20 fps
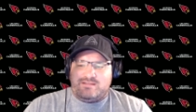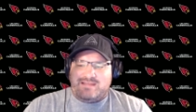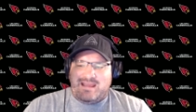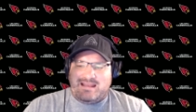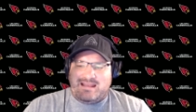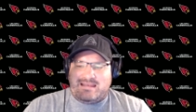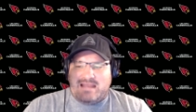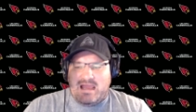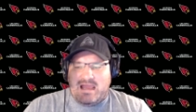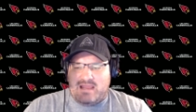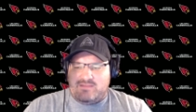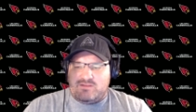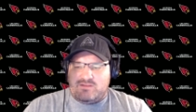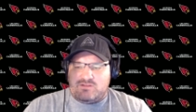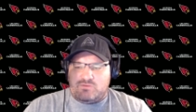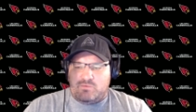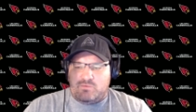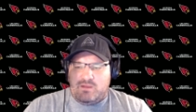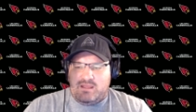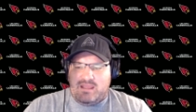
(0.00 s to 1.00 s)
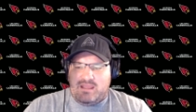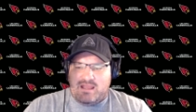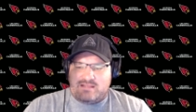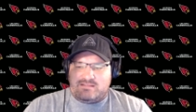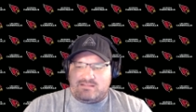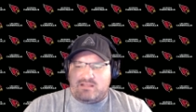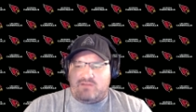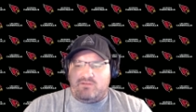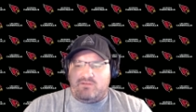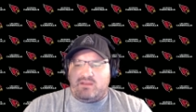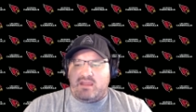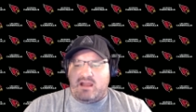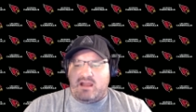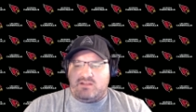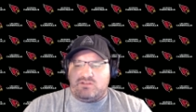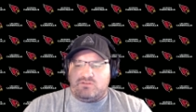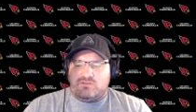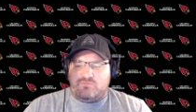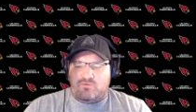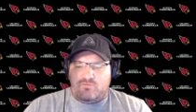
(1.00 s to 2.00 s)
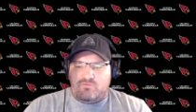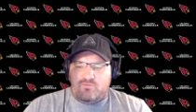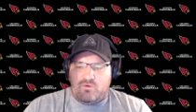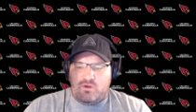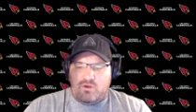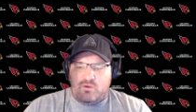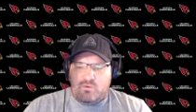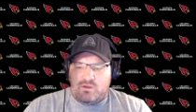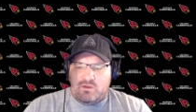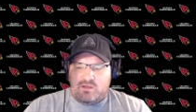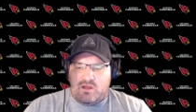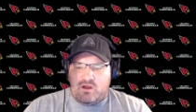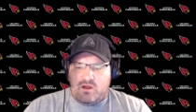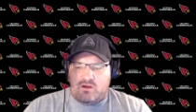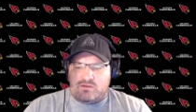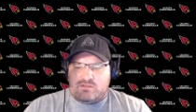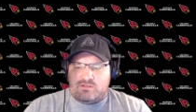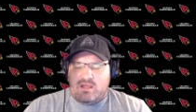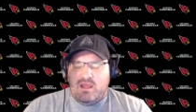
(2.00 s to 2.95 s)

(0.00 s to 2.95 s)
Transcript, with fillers: He had nine this week. He had seven catches for forty-one yards.